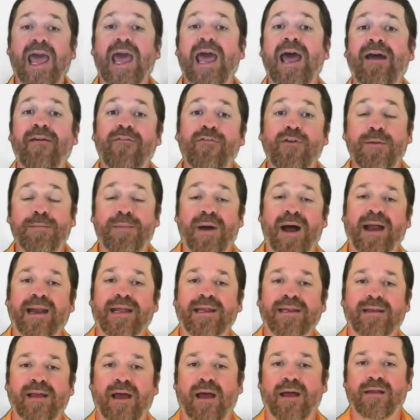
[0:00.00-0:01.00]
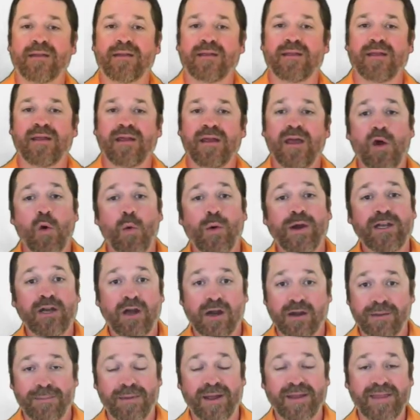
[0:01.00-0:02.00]
Everybody does. We
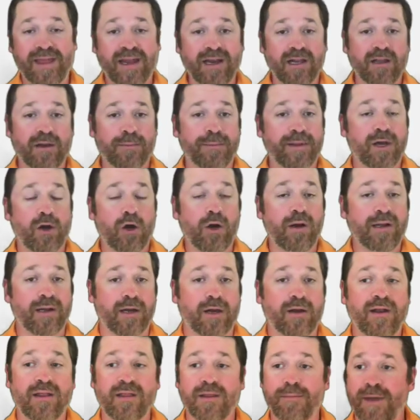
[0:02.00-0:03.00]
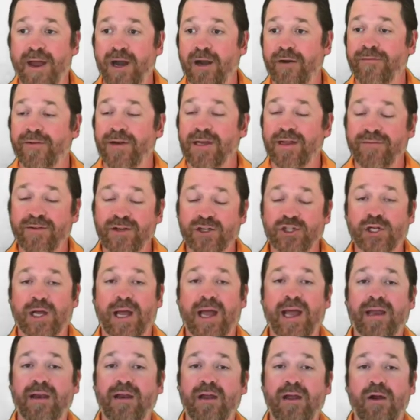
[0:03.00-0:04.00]
talked about that a little bit earlier. It doesn't matter if you live in
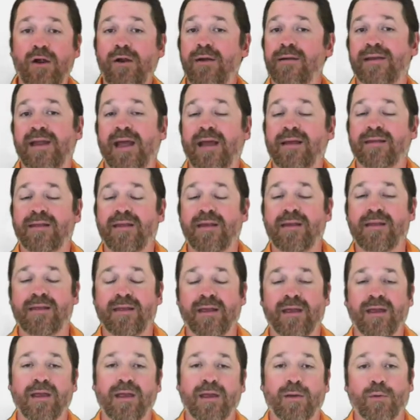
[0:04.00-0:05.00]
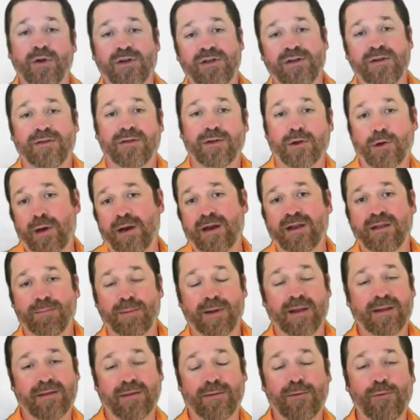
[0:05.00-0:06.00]
China or Texas which is the greatest
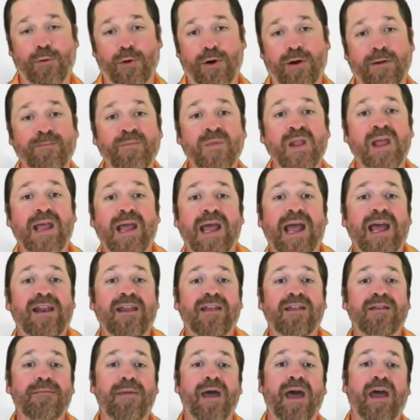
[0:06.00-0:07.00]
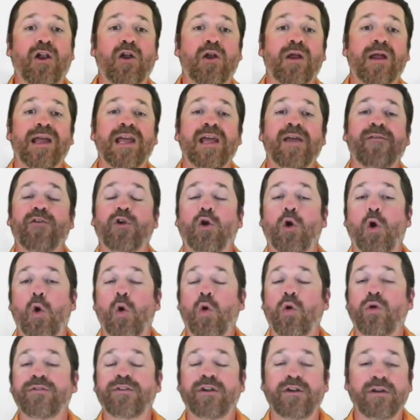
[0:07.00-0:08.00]
place in the world. It doesn't matter if you're
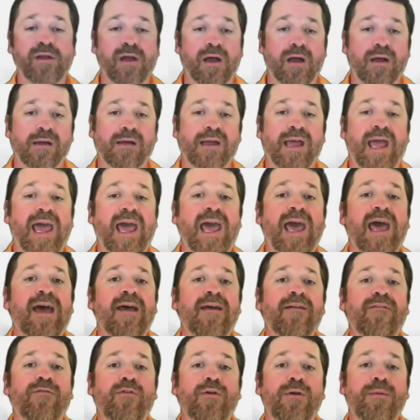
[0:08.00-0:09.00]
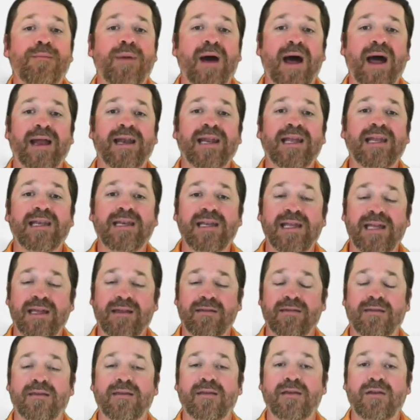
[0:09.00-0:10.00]
old or young, everybody
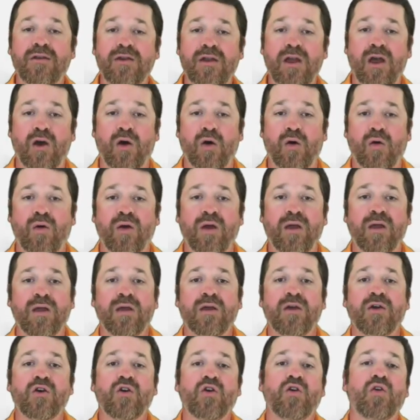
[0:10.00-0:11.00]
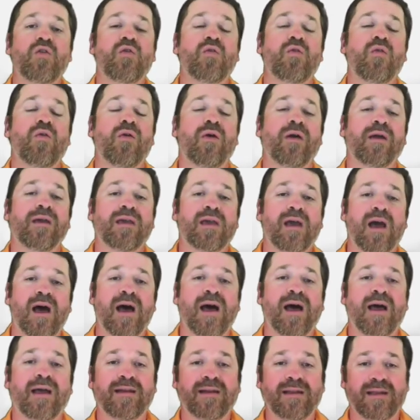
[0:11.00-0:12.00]
needs to know who
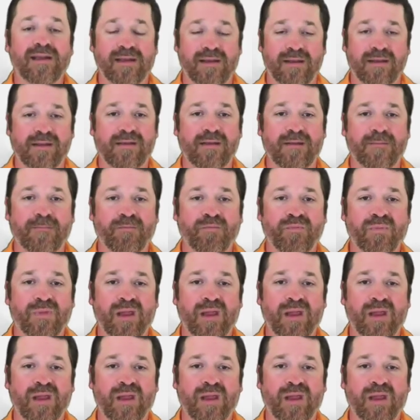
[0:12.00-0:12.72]
God is.